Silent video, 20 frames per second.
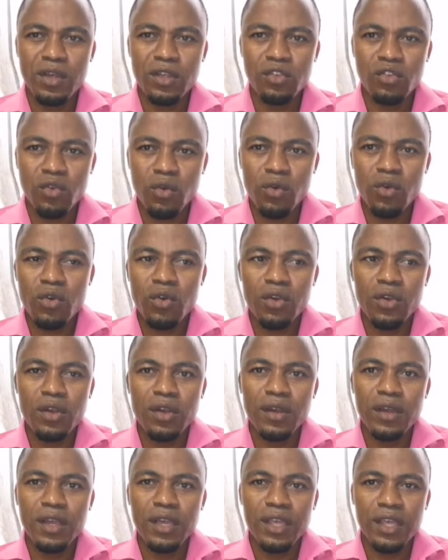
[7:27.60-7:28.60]
So
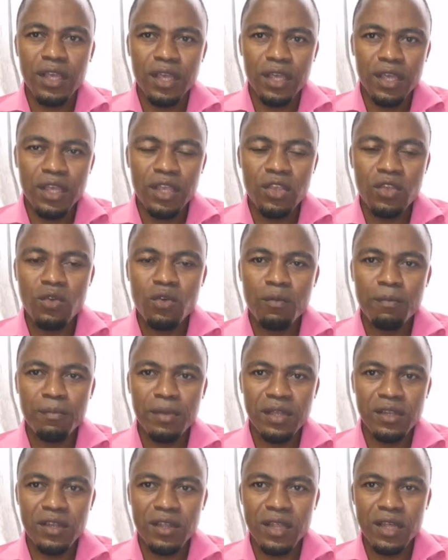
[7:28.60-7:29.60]
he knew,
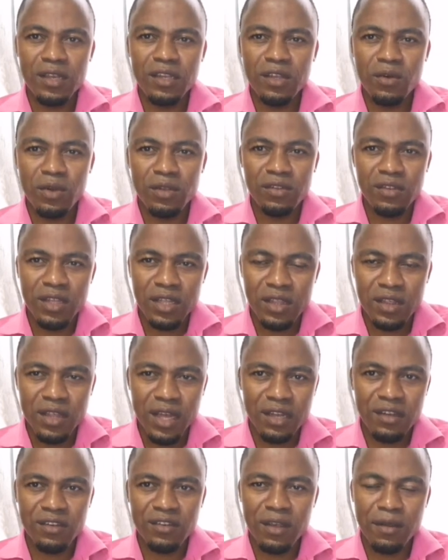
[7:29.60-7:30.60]
Peter, that he was in
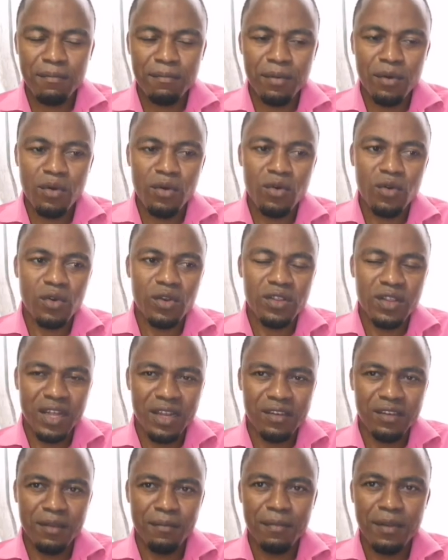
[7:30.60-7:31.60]
that temple or in
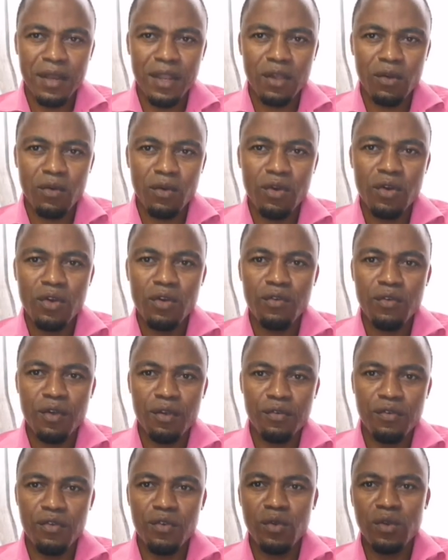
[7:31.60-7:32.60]
that tabernacle
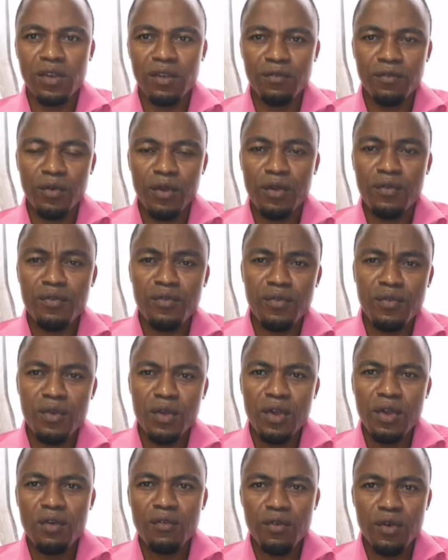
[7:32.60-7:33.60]

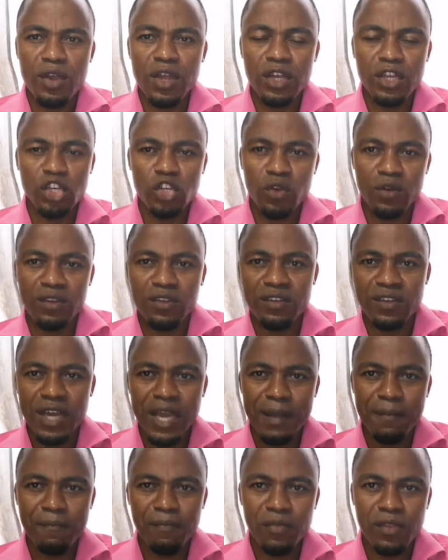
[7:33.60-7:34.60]
for a short
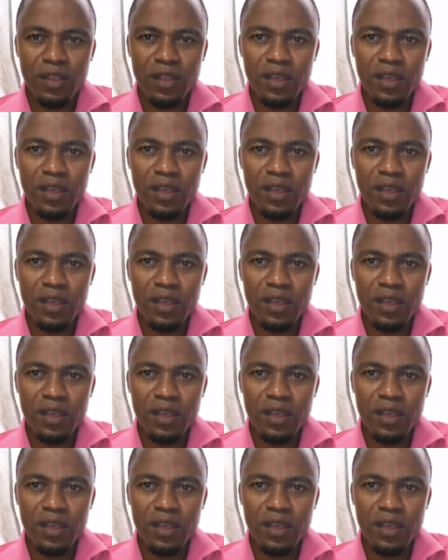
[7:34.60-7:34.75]
time.